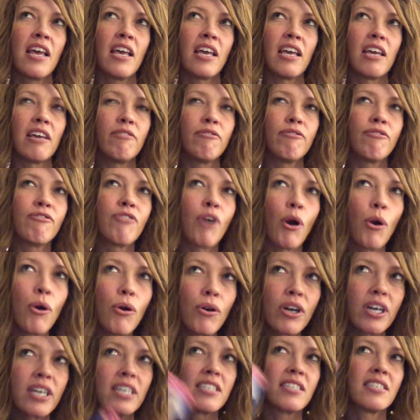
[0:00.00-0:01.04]

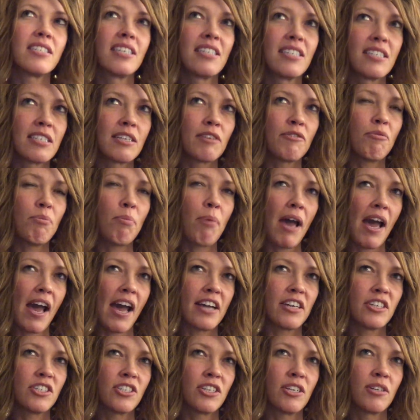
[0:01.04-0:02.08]
evoke a sense of
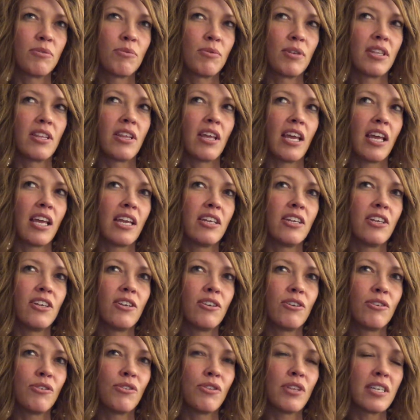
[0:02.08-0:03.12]
passion within
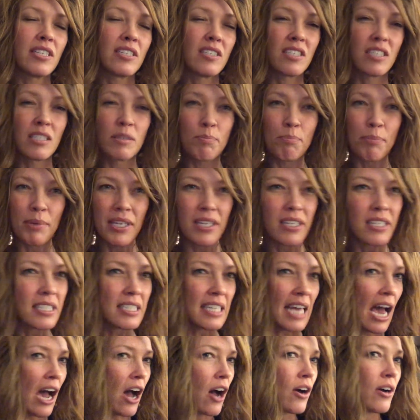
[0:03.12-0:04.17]
you that spills
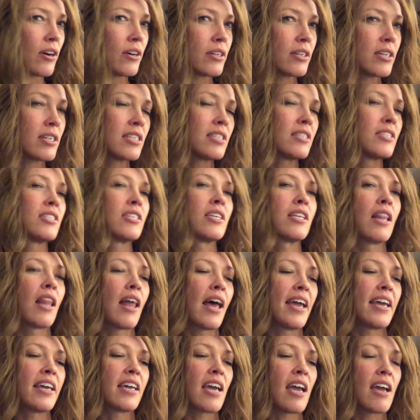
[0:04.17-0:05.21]
out into
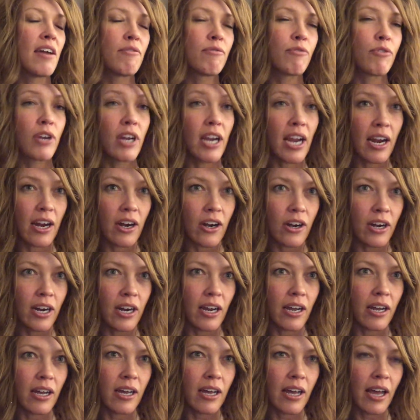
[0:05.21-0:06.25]
like every
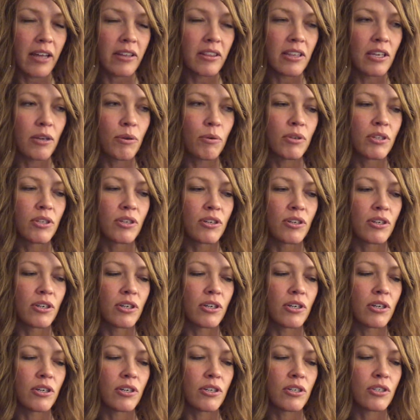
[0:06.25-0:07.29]
area. I think when
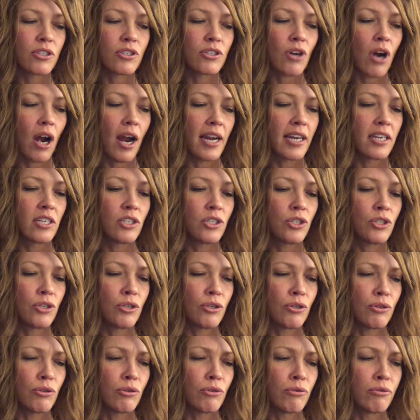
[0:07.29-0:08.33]
you're trying
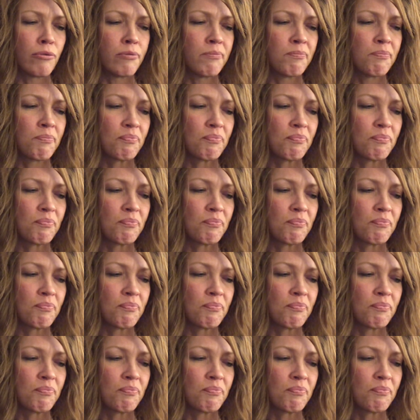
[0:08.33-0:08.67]
to